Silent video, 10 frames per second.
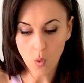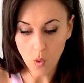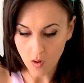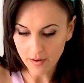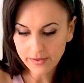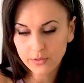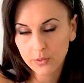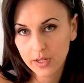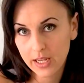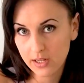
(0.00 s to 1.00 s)
or
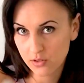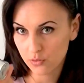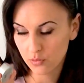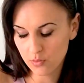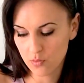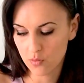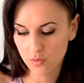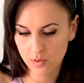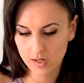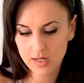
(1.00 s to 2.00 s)
your candle
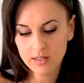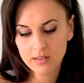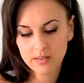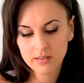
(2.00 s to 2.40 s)
or